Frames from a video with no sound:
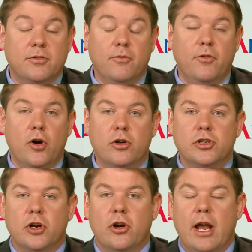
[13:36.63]
from voter
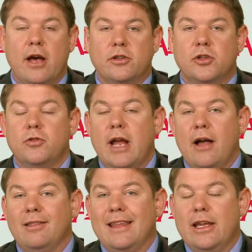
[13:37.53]
turnout to
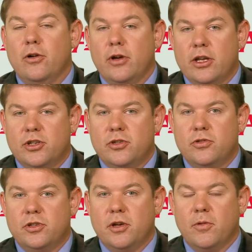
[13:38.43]
now legal
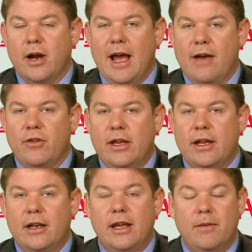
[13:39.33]
issues that we're having,
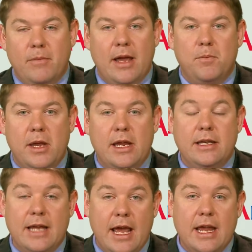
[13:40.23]
and it may be
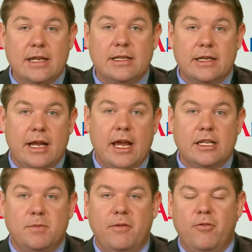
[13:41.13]
days and
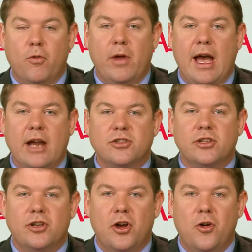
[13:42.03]
days before we
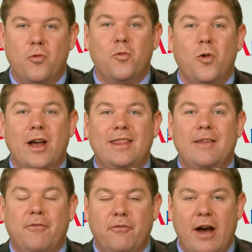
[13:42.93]
actually know what
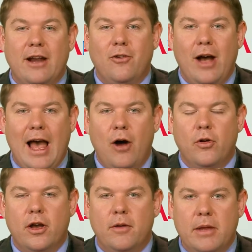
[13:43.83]
the final
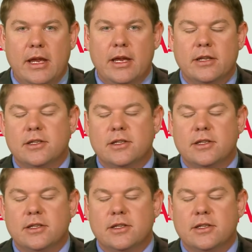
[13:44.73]
outcome is.